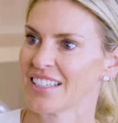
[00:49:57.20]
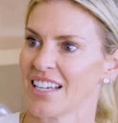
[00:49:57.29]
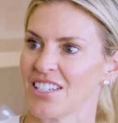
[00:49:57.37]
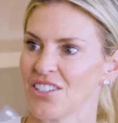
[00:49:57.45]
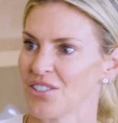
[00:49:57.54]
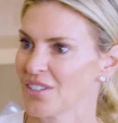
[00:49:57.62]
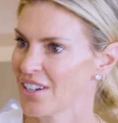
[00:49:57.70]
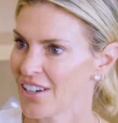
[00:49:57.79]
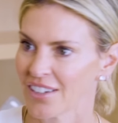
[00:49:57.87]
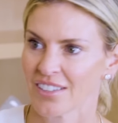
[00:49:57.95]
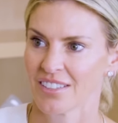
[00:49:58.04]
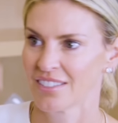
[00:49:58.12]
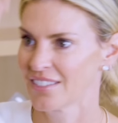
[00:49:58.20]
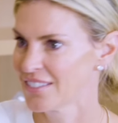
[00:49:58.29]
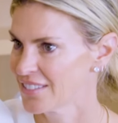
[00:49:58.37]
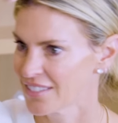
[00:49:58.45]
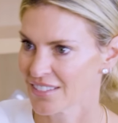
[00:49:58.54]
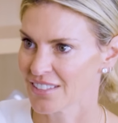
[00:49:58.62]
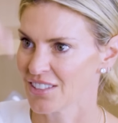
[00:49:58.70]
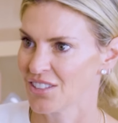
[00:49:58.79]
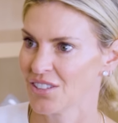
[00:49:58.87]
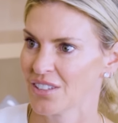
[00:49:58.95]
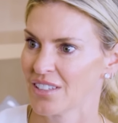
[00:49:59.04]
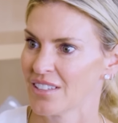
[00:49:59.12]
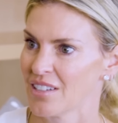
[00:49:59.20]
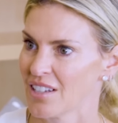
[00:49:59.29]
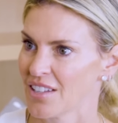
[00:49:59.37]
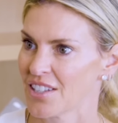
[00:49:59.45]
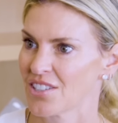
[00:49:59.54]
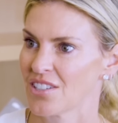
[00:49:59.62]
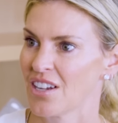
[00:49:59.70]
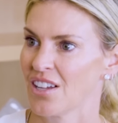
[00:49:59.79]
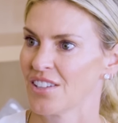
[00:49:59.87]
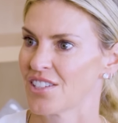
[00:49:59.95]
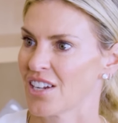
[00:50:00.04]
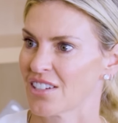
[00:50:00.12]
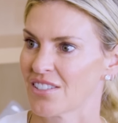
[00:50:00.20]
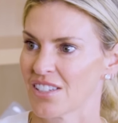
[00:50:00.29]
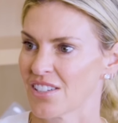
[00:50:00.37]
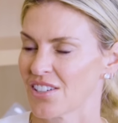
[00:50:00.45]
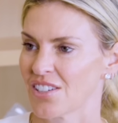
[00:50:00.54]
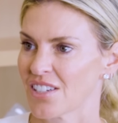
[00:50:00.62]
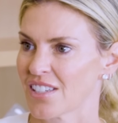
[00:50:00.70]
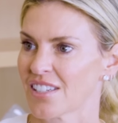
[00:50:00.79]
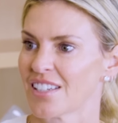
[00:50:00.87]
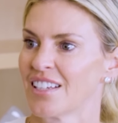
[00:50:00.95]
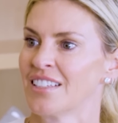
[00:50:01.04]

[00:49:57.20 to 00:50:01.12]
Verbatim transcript: and you do it heart, you do it at the all the chakras. I did this one.